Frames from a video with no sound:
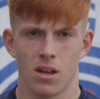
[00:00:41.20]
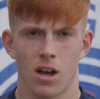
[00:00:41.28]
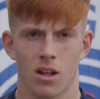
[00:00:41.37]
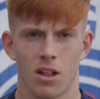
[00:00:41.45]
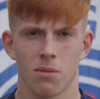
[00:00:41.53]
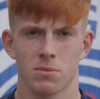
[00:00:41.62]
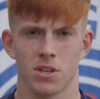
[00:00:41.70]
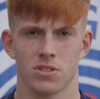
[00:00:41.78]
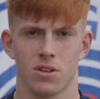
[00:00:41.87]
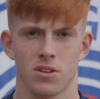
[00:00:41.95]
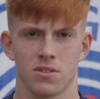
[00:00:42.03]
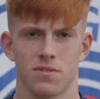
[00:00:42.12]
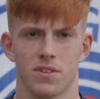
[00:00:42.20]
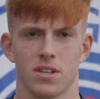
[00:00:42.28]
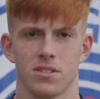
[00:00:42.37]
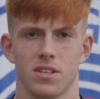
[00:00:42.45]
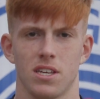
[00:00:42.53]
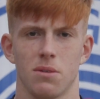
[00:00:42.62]
Our club does lots of
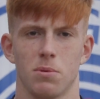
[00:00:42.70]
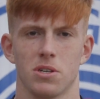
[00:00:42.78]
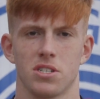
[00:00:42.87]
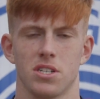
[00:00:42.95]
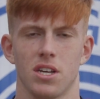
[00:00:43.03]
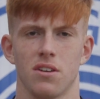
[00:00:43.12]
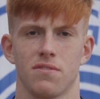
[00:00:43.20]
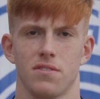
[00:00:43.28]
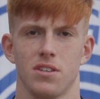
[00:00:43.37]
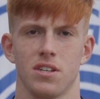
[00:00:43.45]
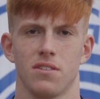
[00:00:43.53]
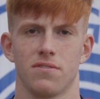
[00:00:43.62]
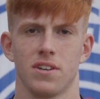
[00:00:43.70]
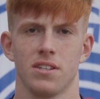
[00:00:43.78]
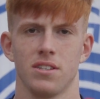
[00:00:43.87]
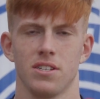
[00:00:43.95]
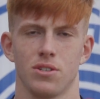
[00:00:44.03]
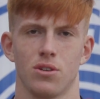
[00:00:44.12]
things to keep us safe. You can
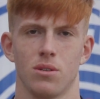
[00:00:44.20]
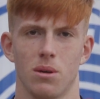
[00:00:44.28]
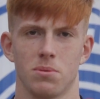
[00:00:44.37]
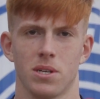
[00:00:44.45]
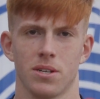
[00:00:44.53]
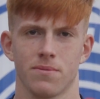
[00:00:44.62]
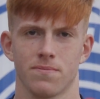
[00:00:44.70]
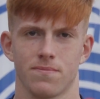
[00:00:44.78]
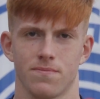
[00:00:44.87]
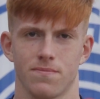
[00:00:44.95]
find these on the website.